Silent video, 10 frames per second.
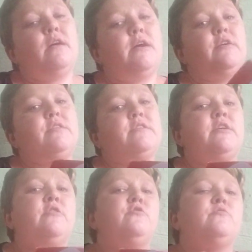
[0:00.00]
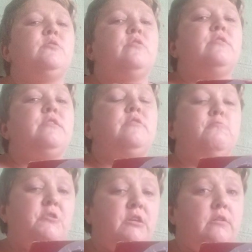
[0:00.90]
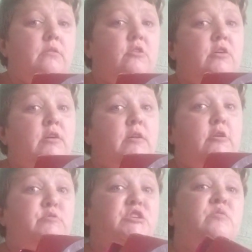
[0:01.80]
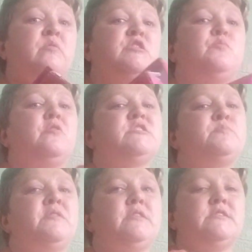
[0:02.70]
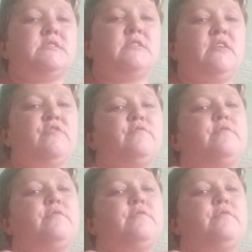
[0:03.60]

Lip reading: I know that they don't do it on the wooden object permanence boxes, but this is kind of